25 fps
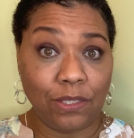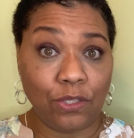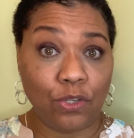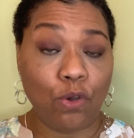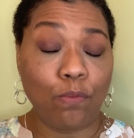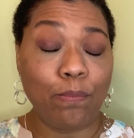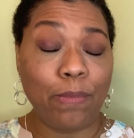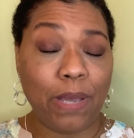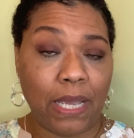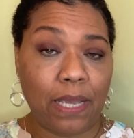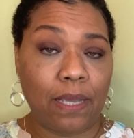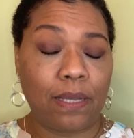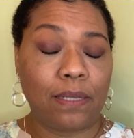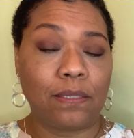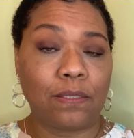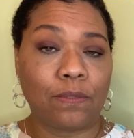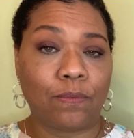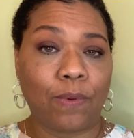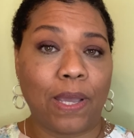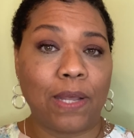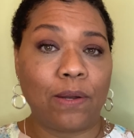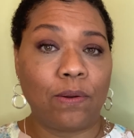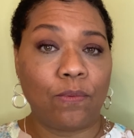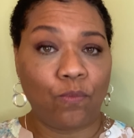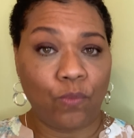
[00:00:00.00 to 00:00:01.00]
domains,
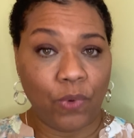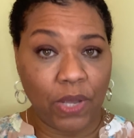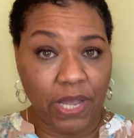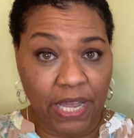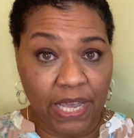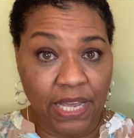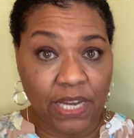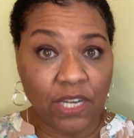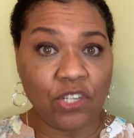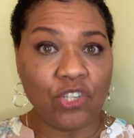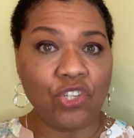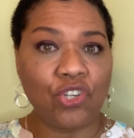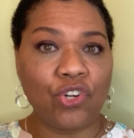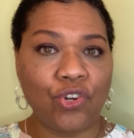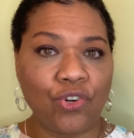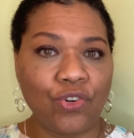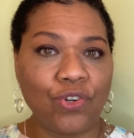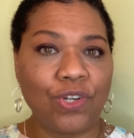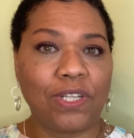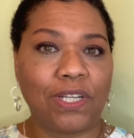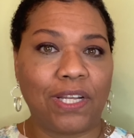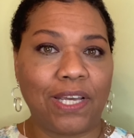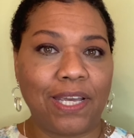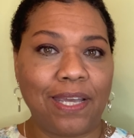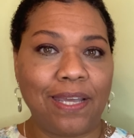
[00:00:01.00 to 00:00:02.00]
right,
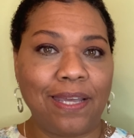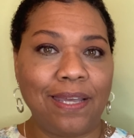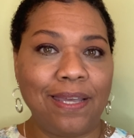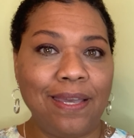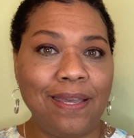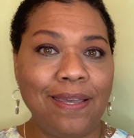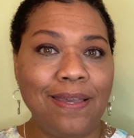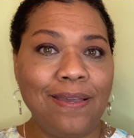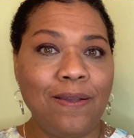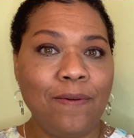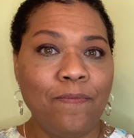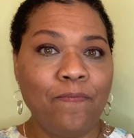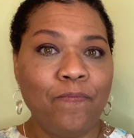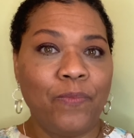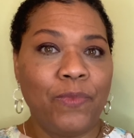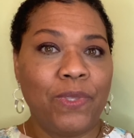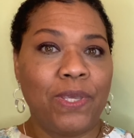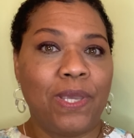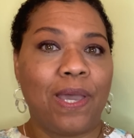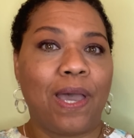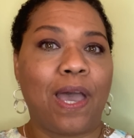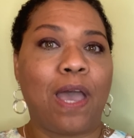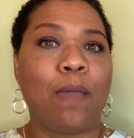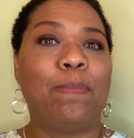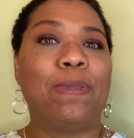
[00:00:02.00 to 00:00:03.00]
internally,
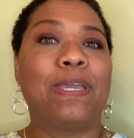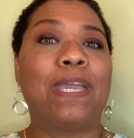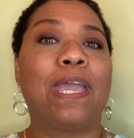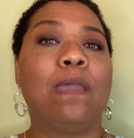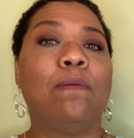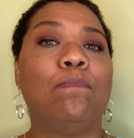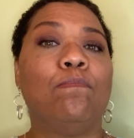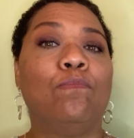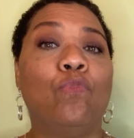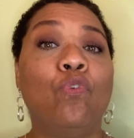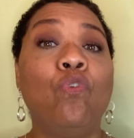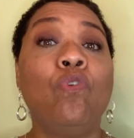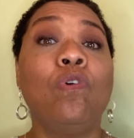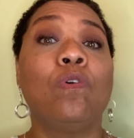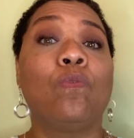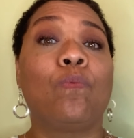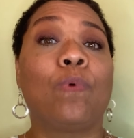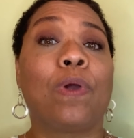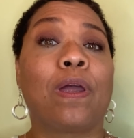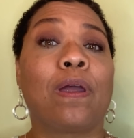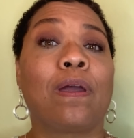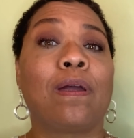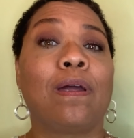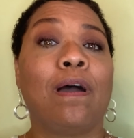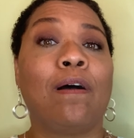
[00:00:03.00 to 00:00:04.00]
I became more
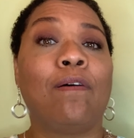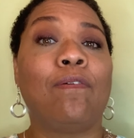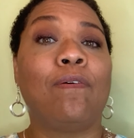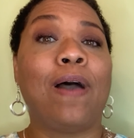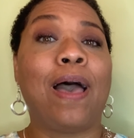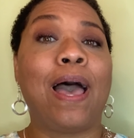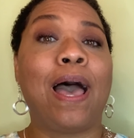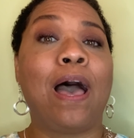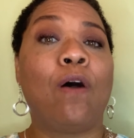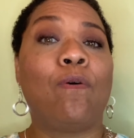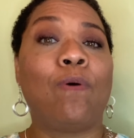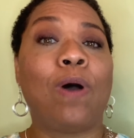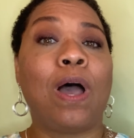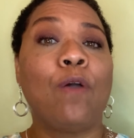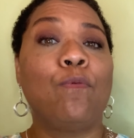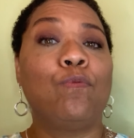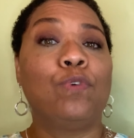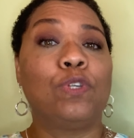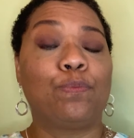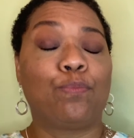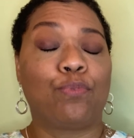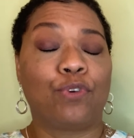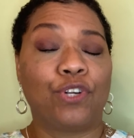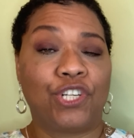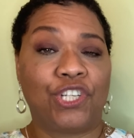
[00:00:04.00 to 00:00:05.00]
aware of how I
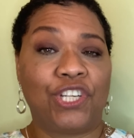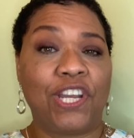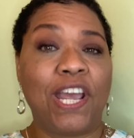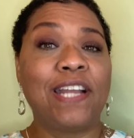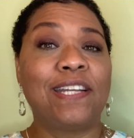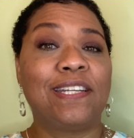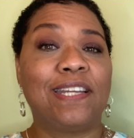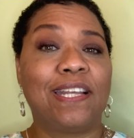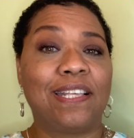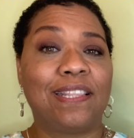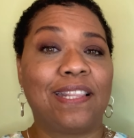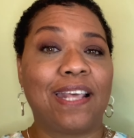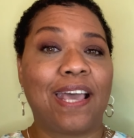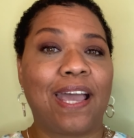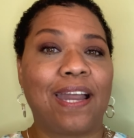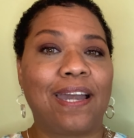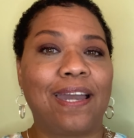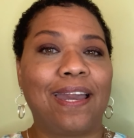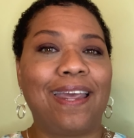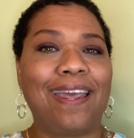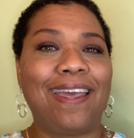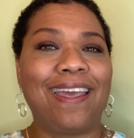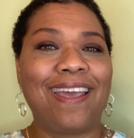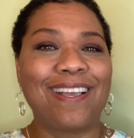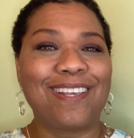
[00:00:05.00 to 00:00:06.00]
was projecting that
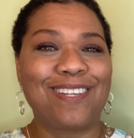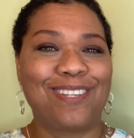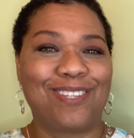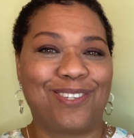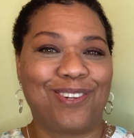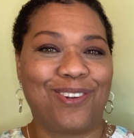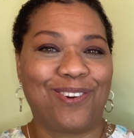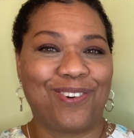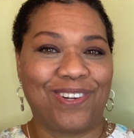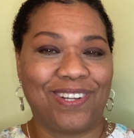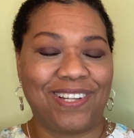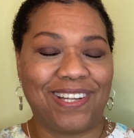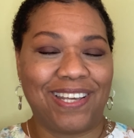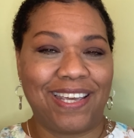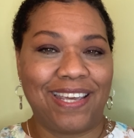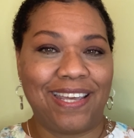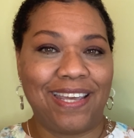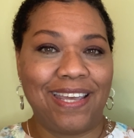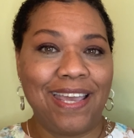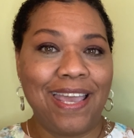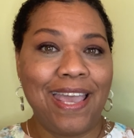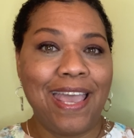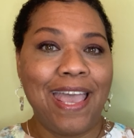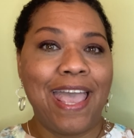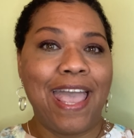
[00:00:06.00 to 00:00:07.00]
externally.
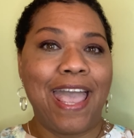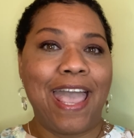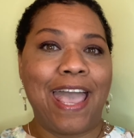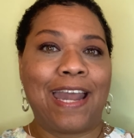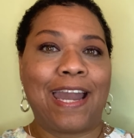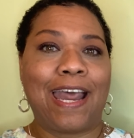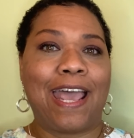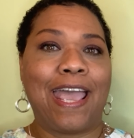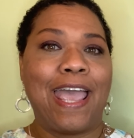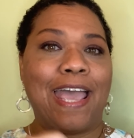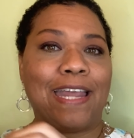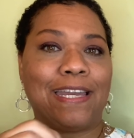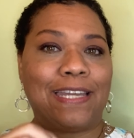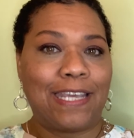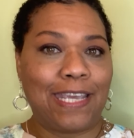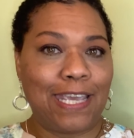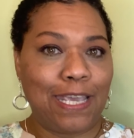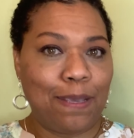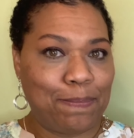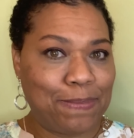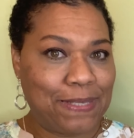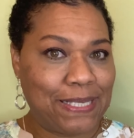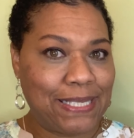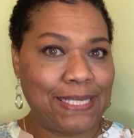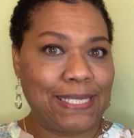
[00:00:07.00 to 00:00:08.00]
And I had to
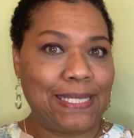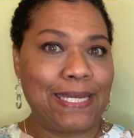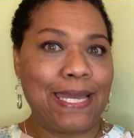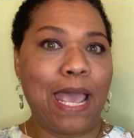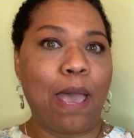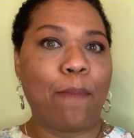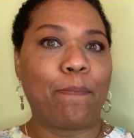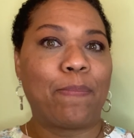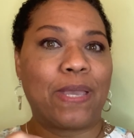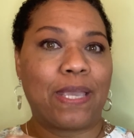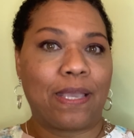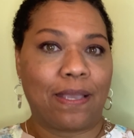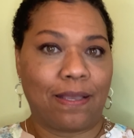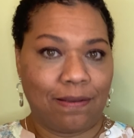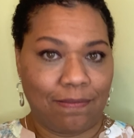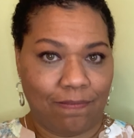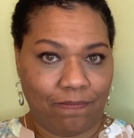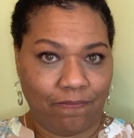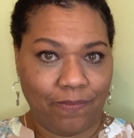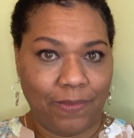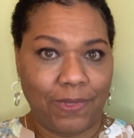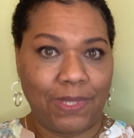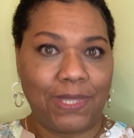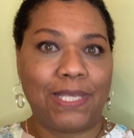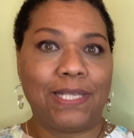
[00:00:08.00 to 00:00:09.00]
keep snapping
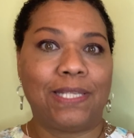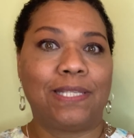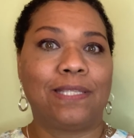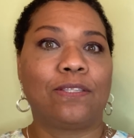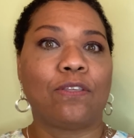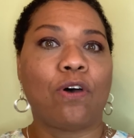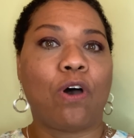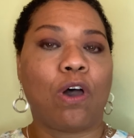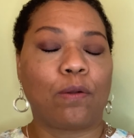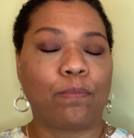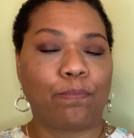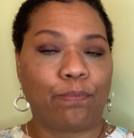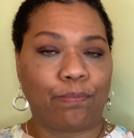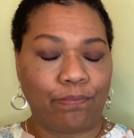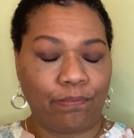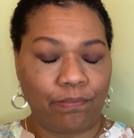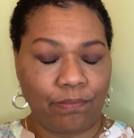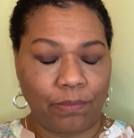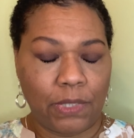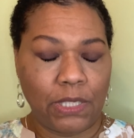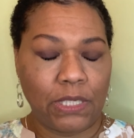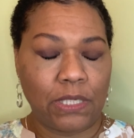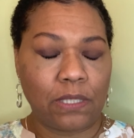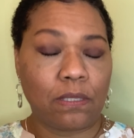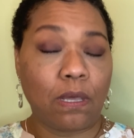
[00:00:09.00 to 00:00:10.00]
this
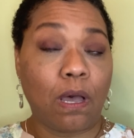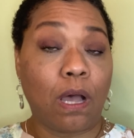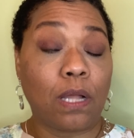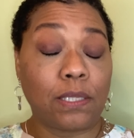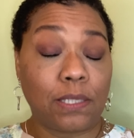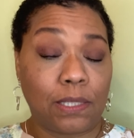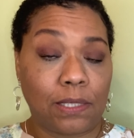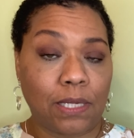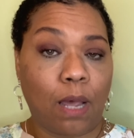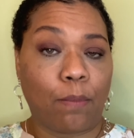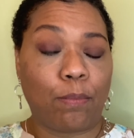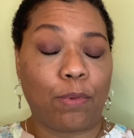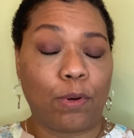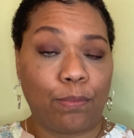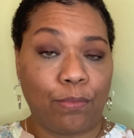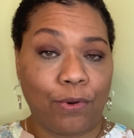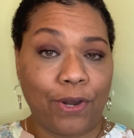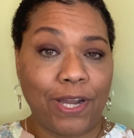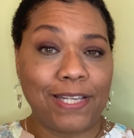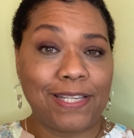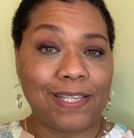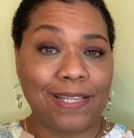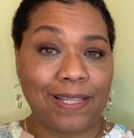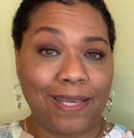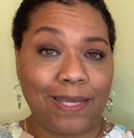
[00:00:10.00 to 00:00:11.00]
thought stopper
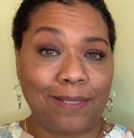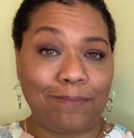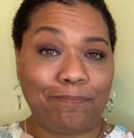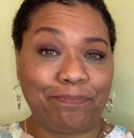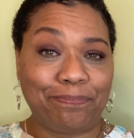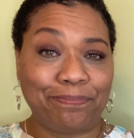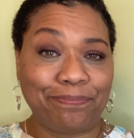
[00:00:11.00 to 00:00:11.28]
bracelet.